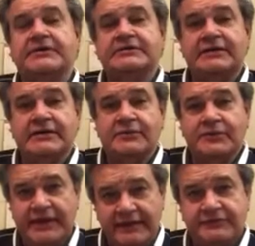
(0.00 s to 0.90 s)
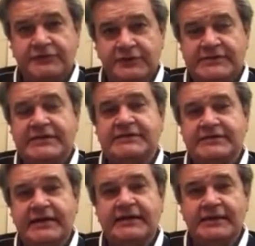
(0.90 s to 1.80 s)
but we have to, as I
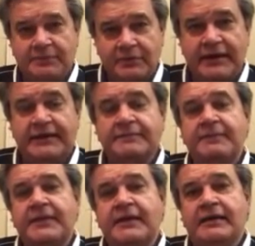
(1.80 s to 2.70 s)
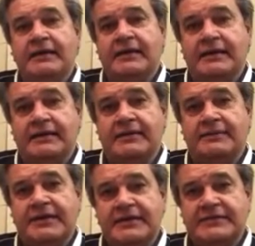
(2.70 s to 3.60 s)
say, keep praying,
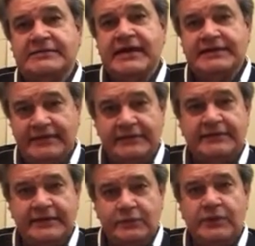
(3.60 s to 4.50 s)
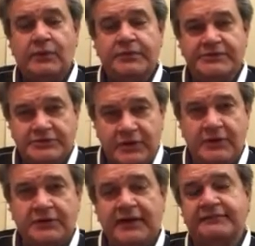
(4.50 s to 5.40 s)
because I think that we will be
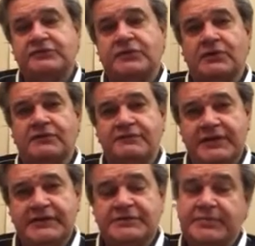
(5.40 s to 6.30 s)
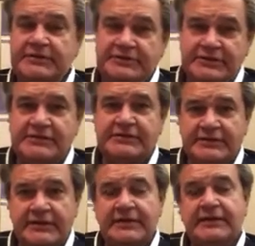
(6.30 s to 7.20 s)
stronger after all of this. But just
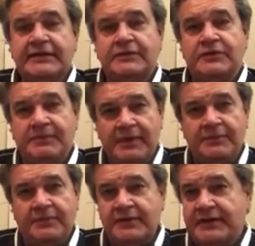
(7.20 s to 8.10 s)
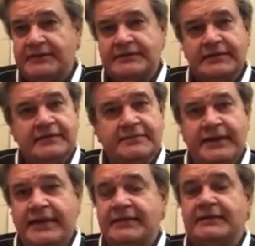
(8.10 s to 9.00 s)
remember that,
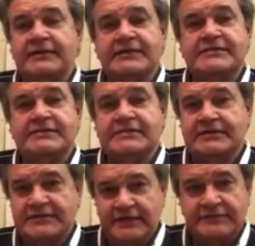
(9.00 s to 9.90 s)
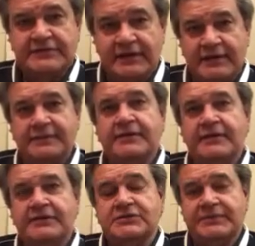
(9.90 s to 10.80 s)
man, this is a tough time
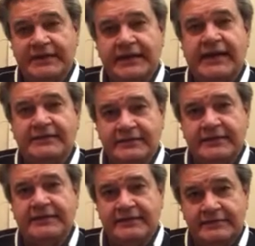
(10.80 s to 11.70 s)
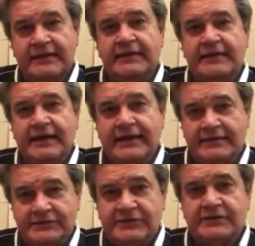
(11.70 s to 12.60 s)
to be a Catholic, and I
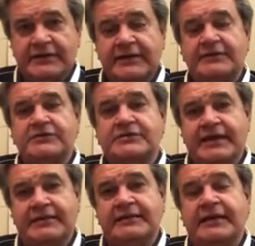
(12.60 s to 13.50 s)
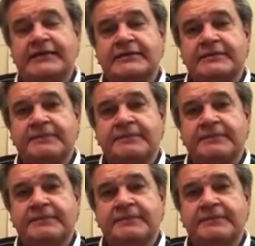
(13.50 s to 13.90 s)
can certainly understand that.